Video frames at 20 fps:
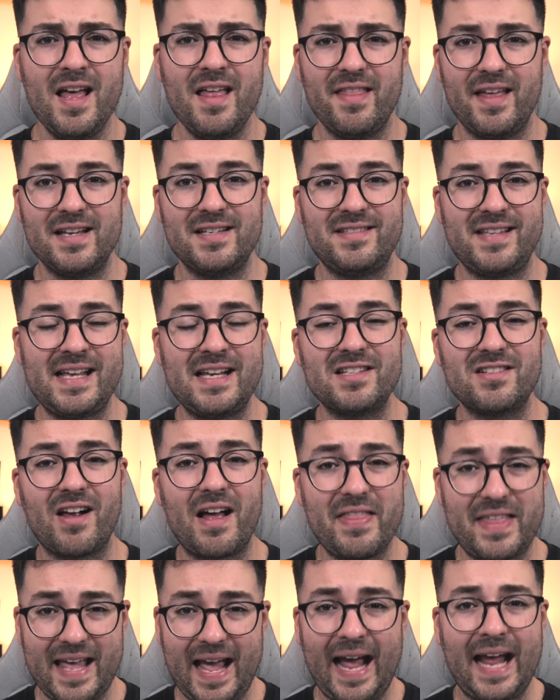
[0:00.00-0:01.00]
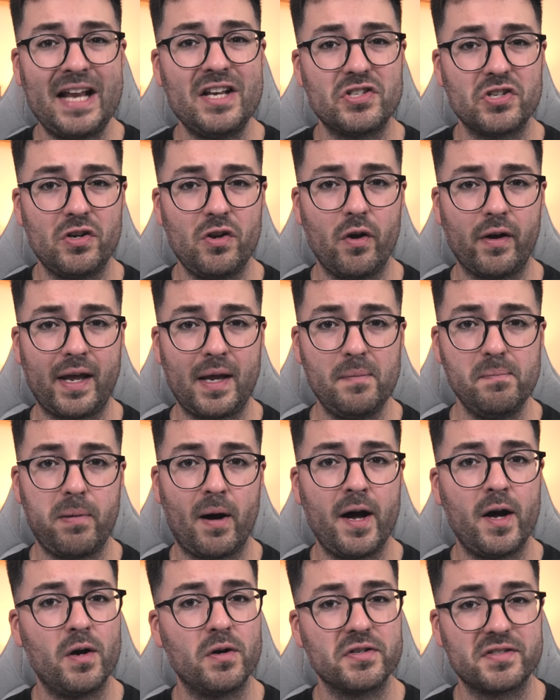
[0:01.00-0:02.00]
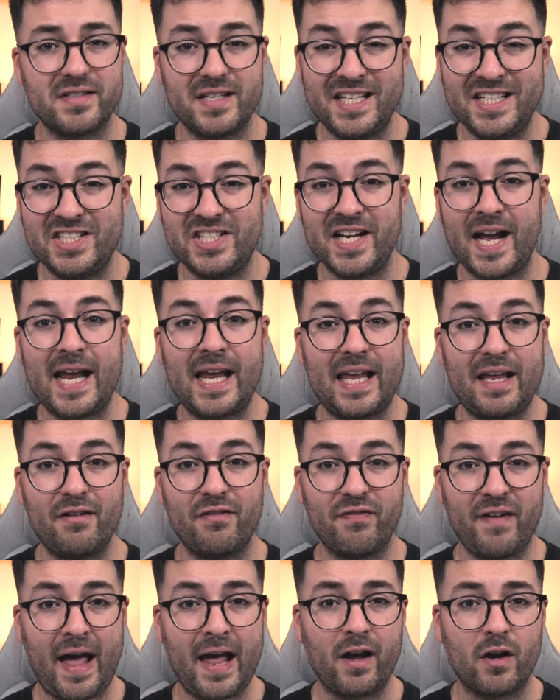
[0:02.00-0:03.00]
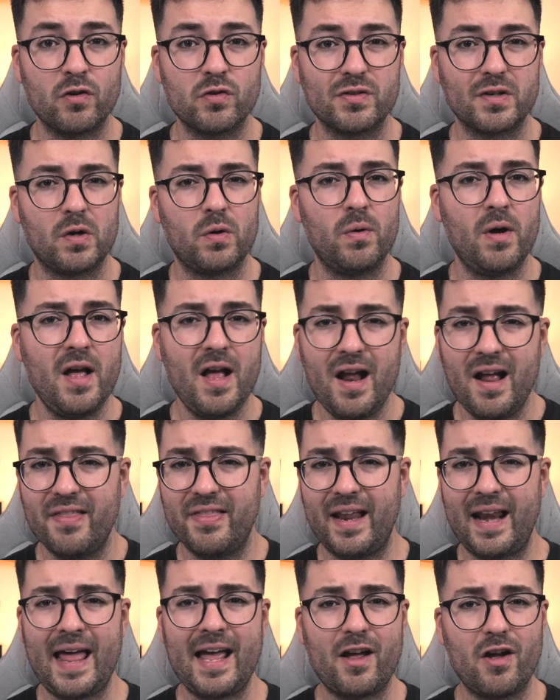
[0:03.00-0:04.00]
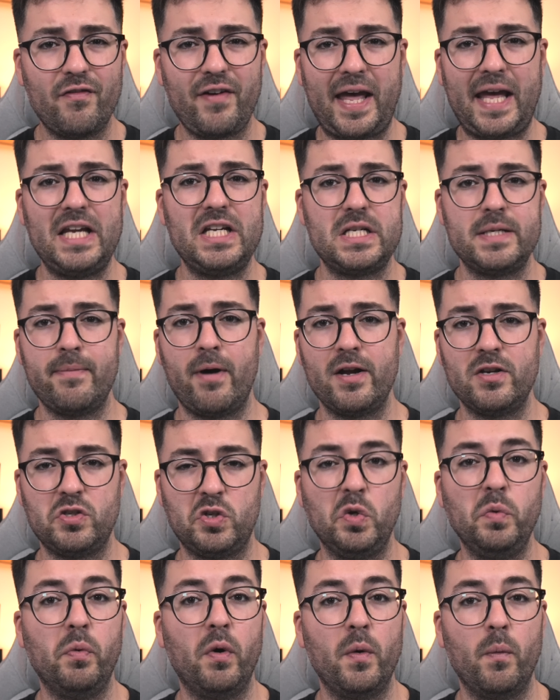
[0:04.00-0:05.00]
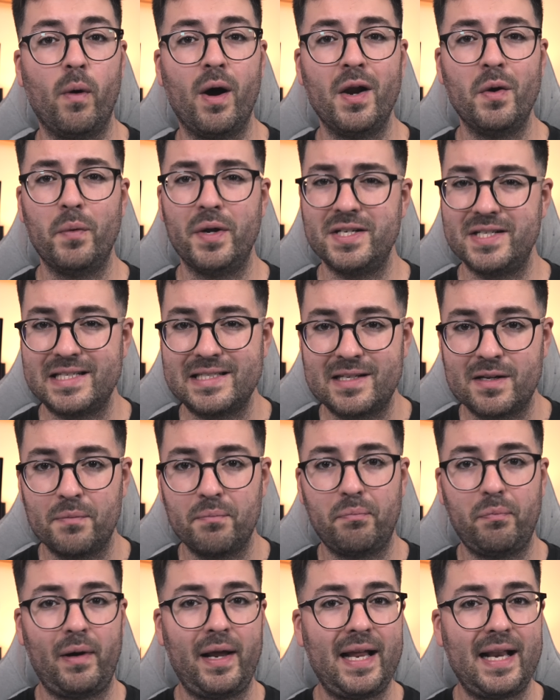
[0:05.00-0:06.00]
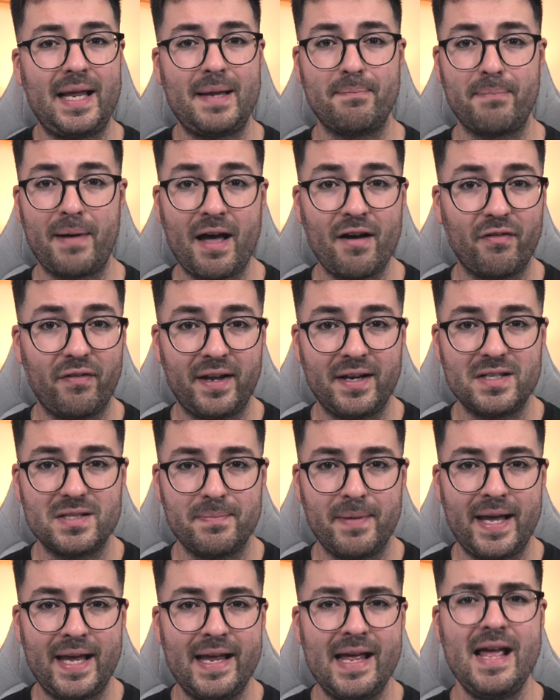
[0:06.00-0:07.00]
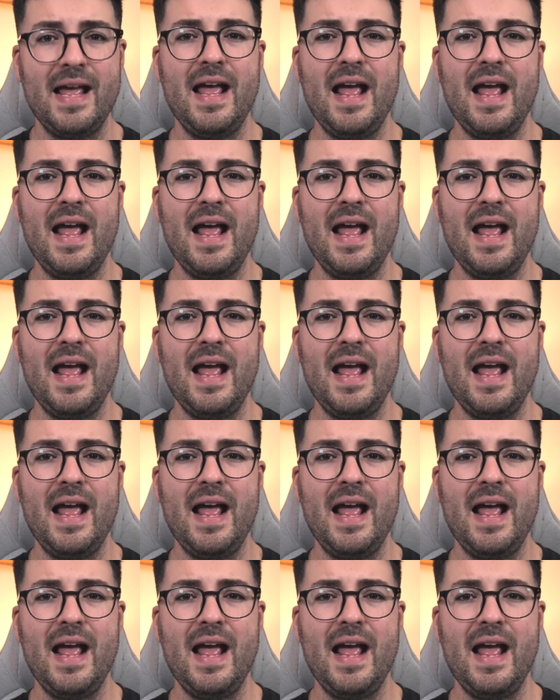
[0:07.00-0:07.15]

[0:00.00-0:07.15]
There's things like the ancient looking BIOS, the janky fan control, the lack of H D M I two point one, which is completely baffling to me,